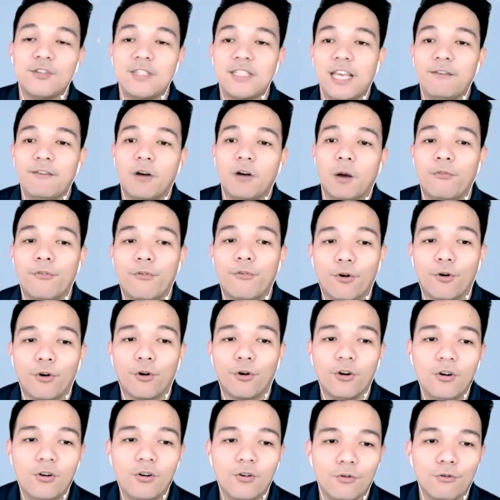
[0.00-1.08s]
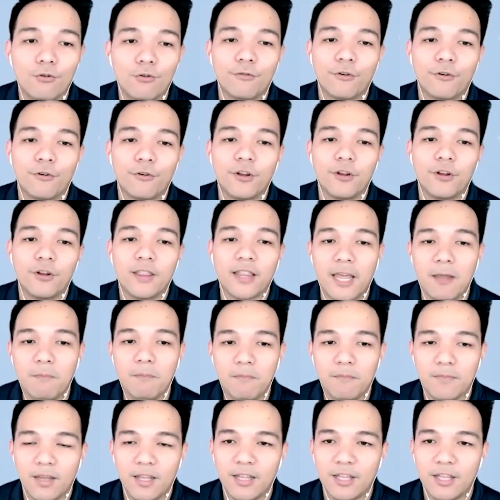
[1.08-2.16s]
up for over time, and it should be
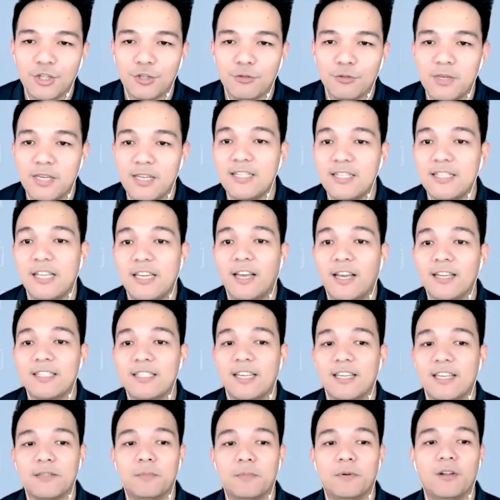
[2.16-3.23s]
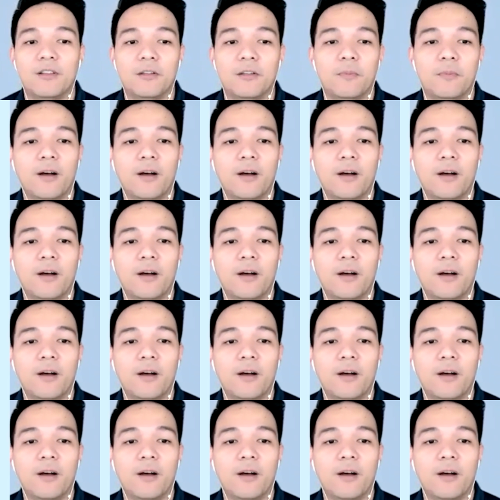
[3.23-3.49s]
easily accessible, diba?